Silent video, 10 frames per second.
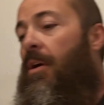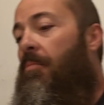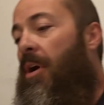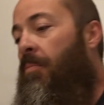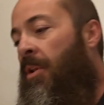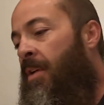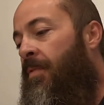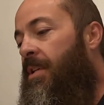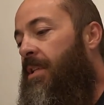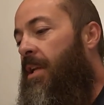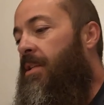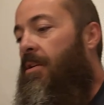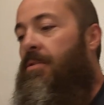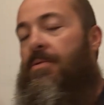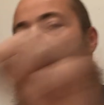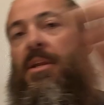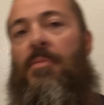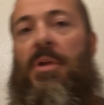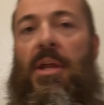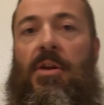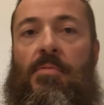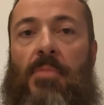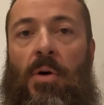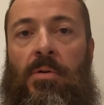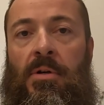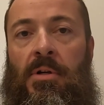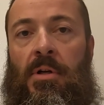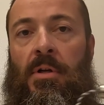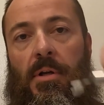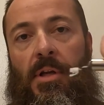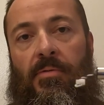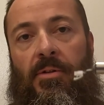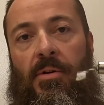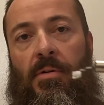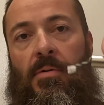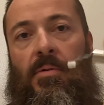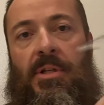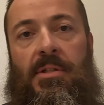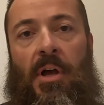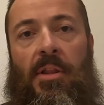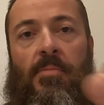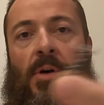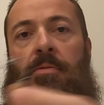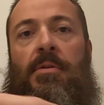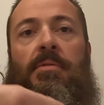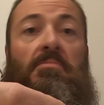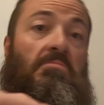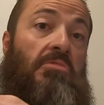I believe he said he's also sending me a new motor, even though it's not the motor.